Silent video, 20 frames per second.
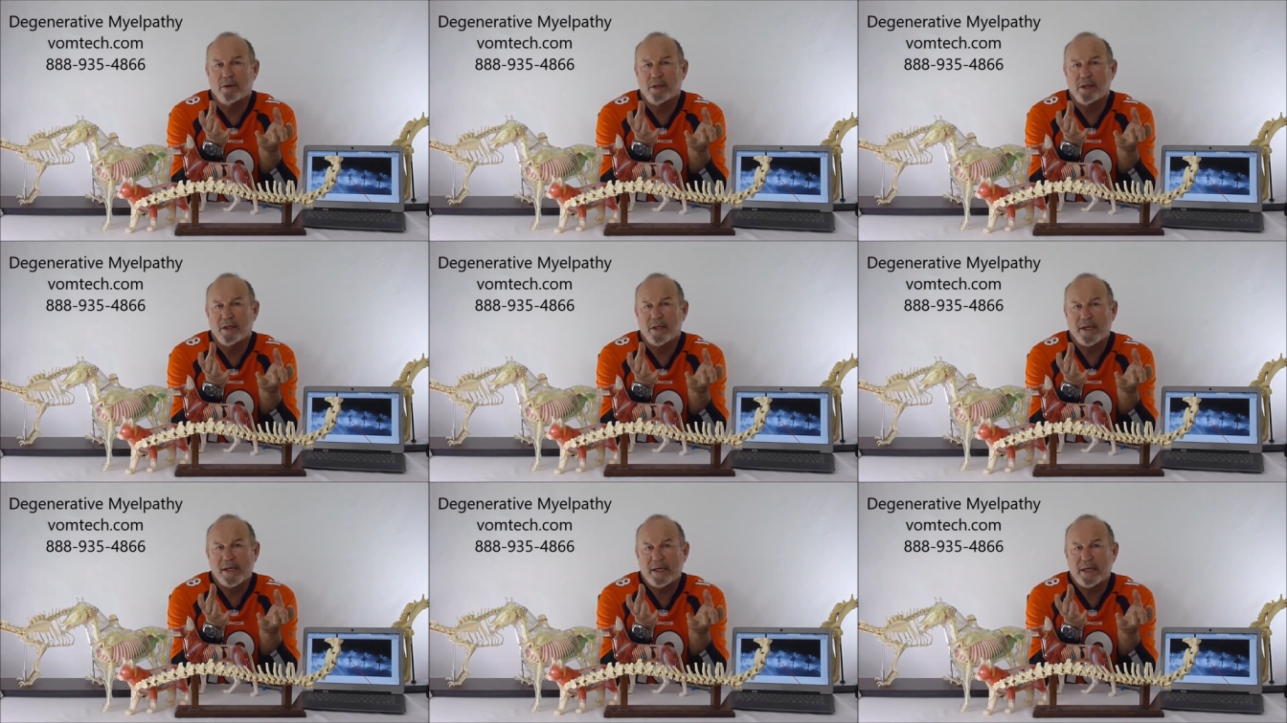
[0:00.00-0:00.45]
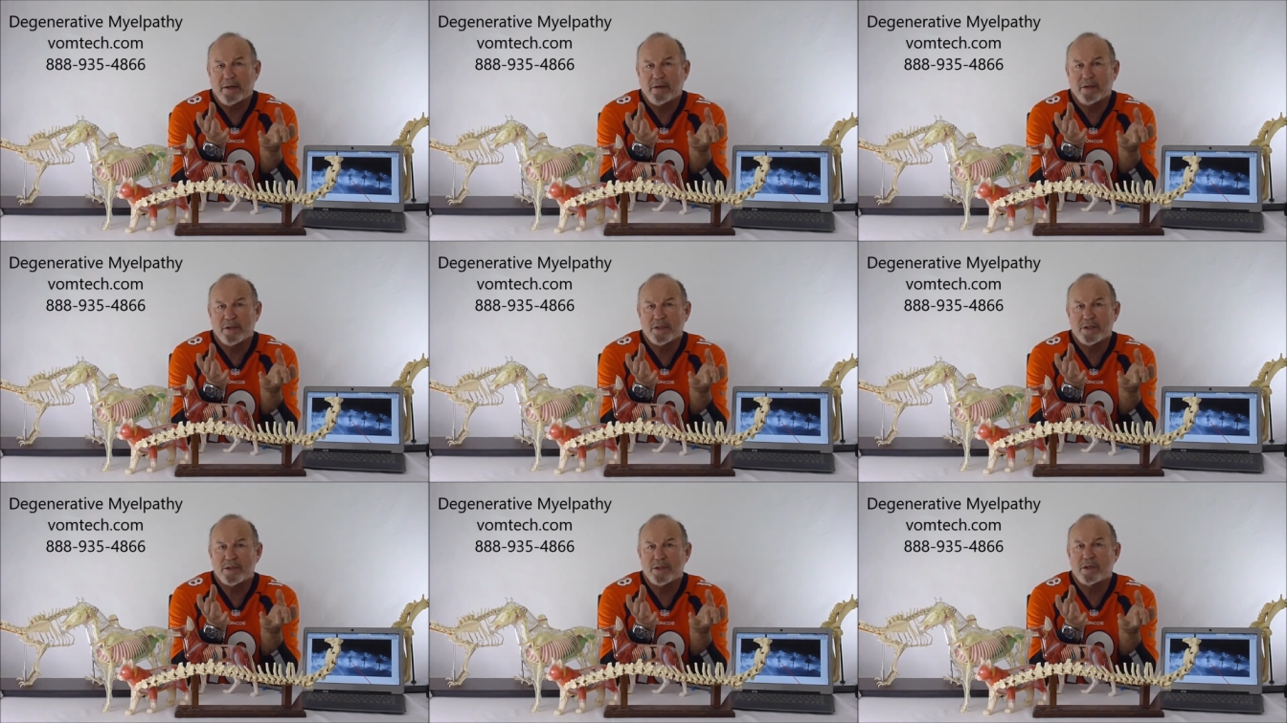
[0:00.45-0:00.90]
into that
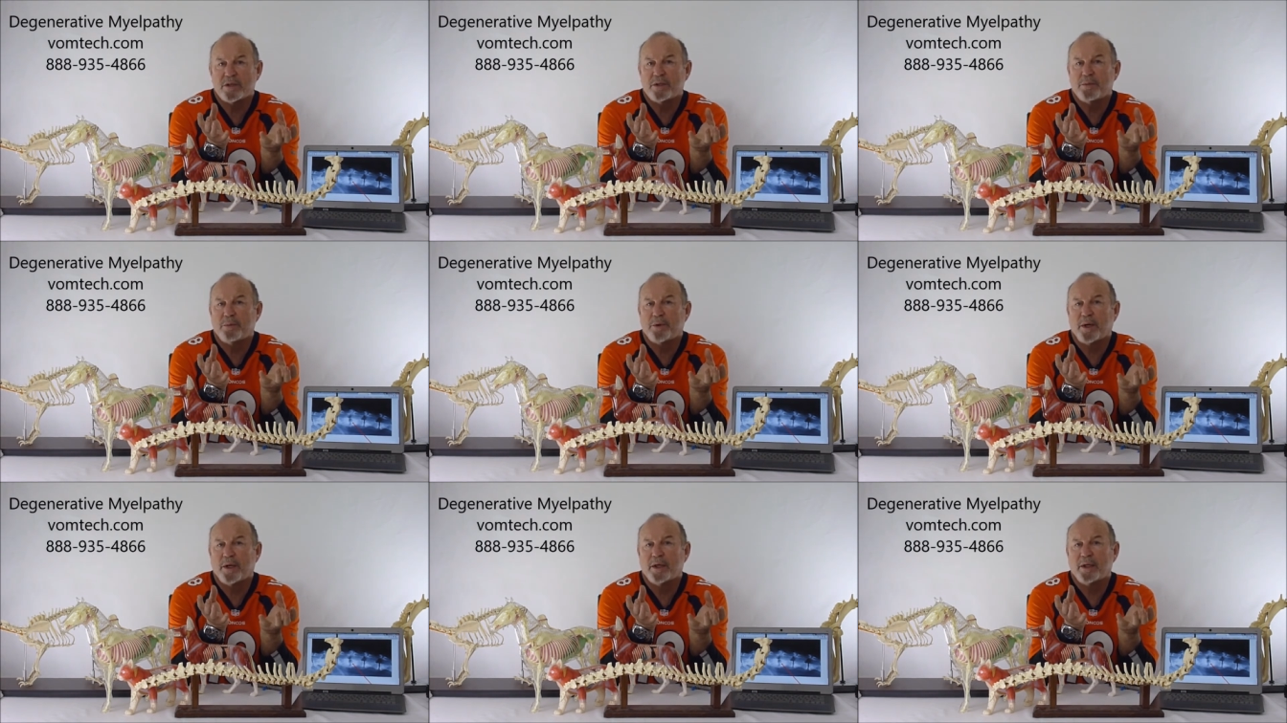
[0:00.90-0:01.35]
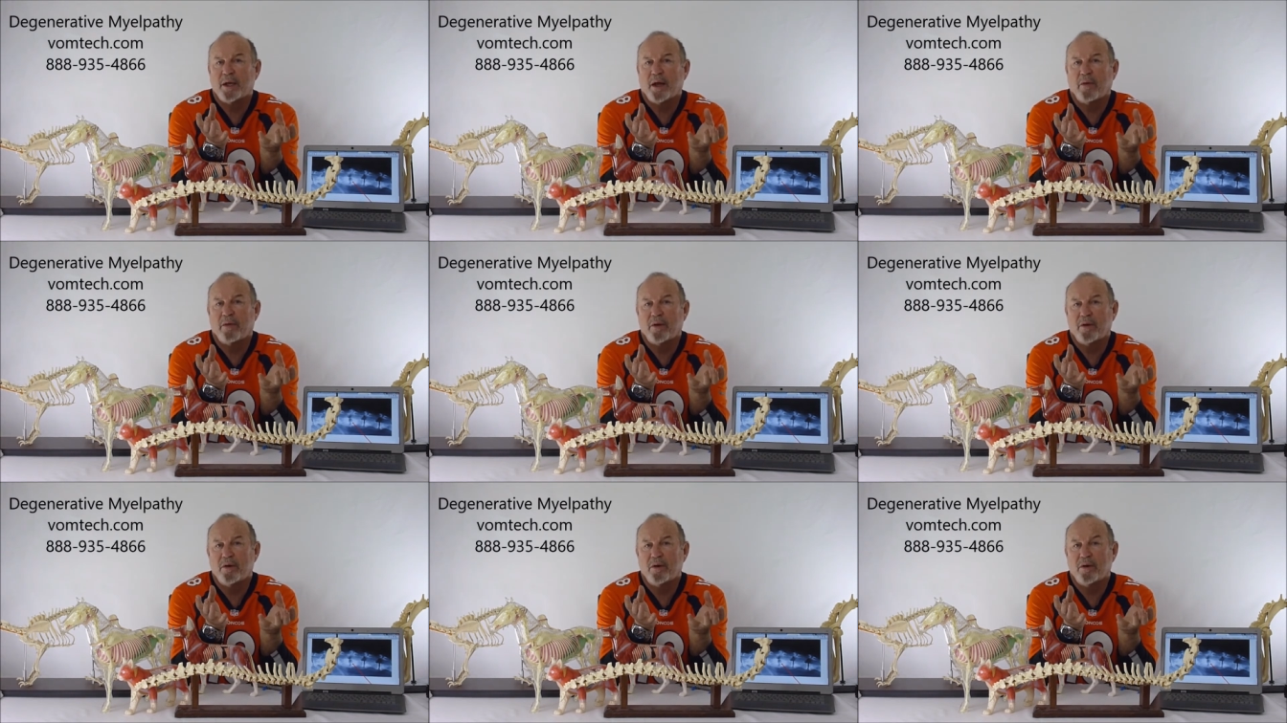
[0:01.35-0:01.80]
area and start to break
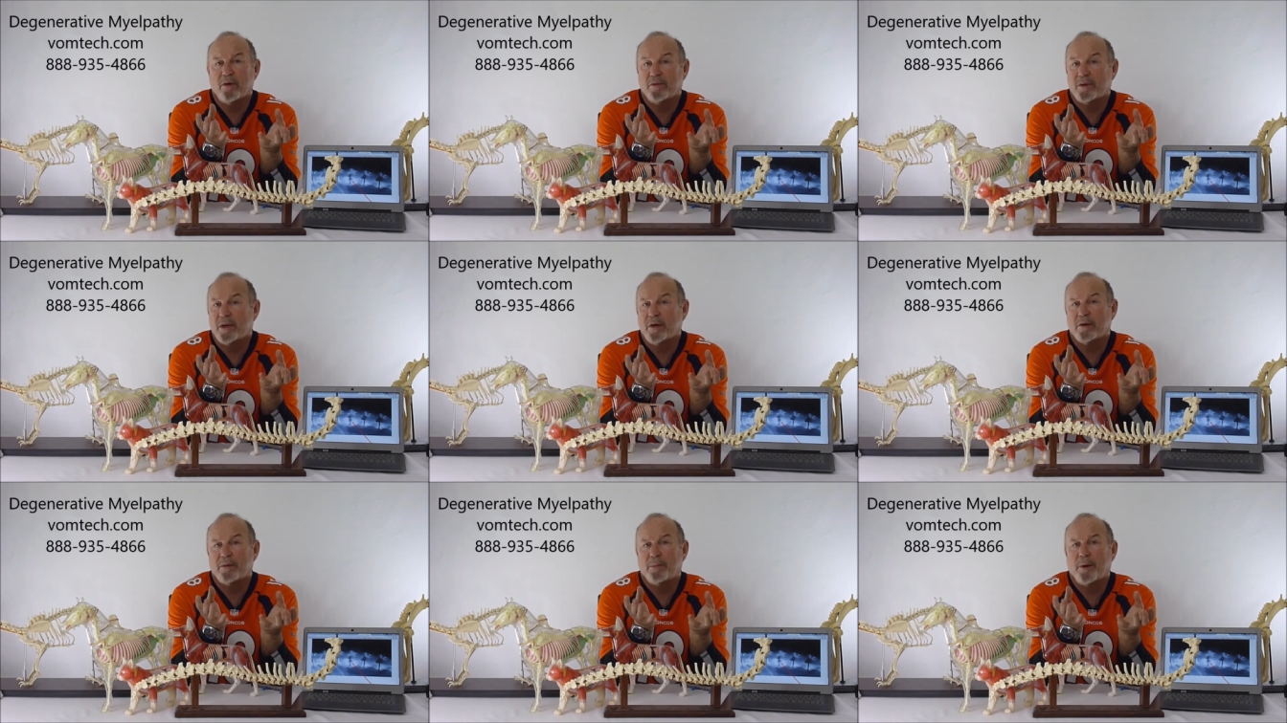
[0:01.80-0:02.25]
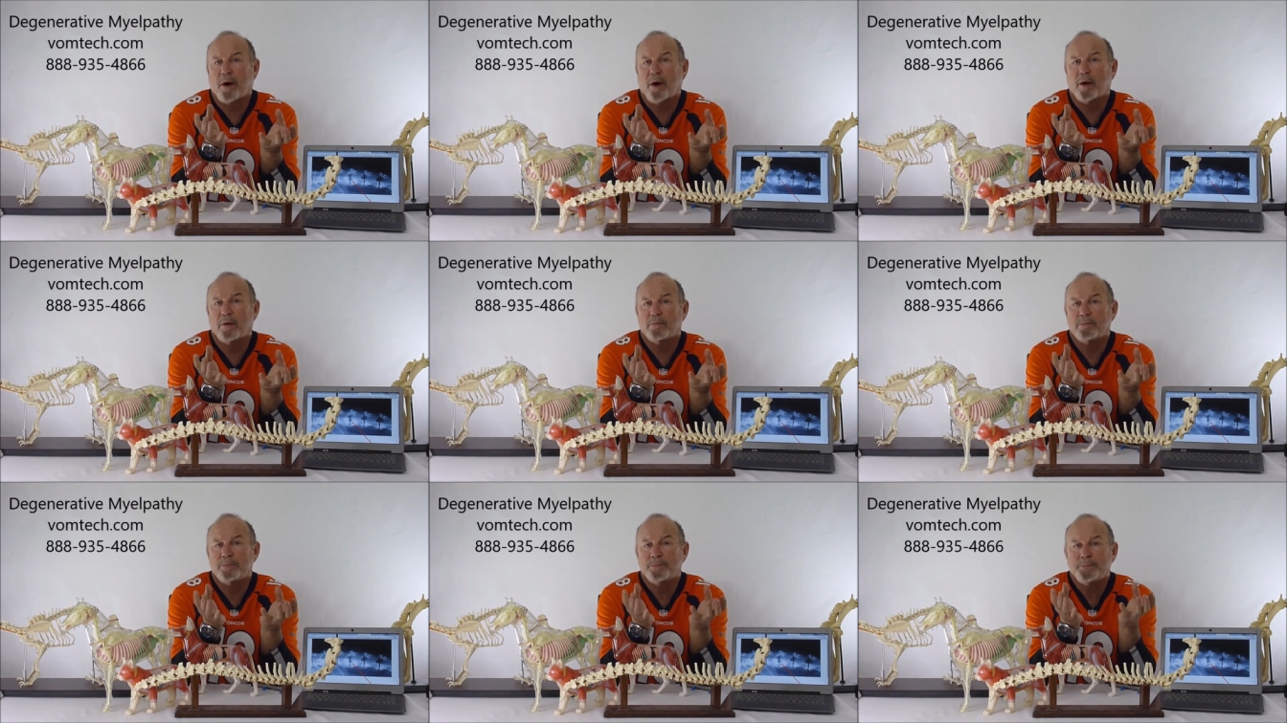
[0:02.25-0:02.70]
down the nerve, tear it
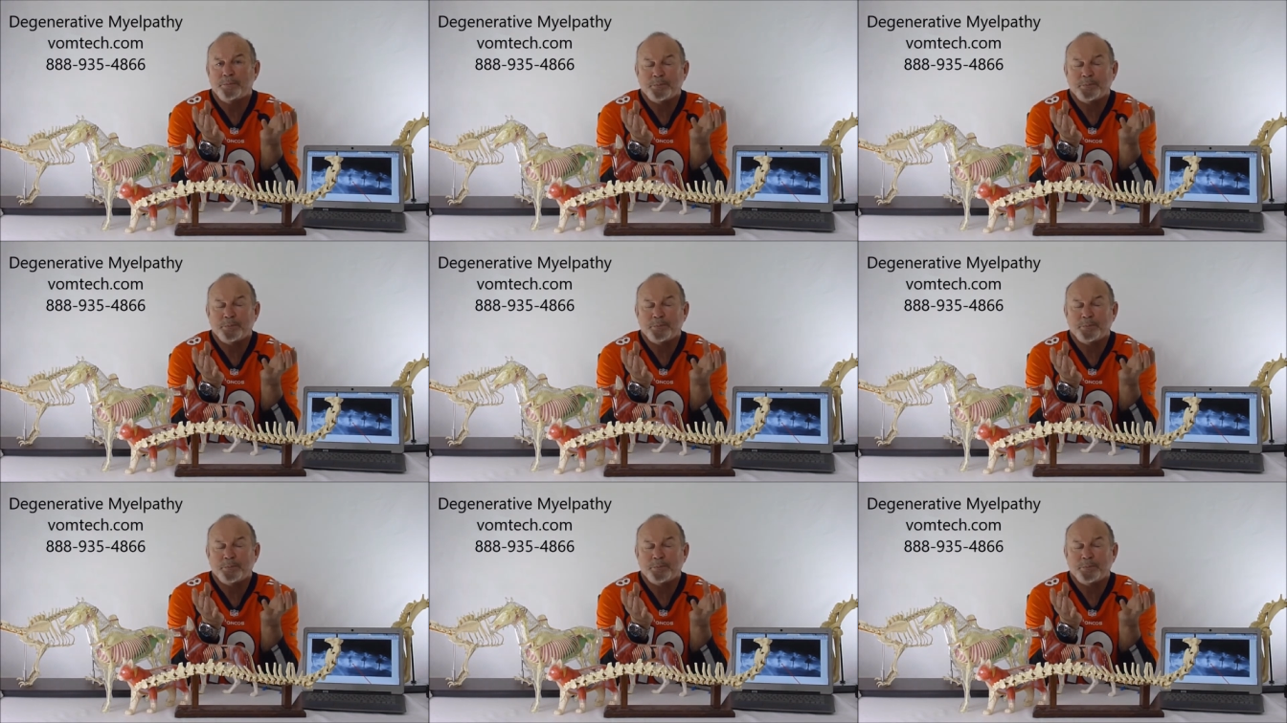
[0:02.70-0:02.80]
apart.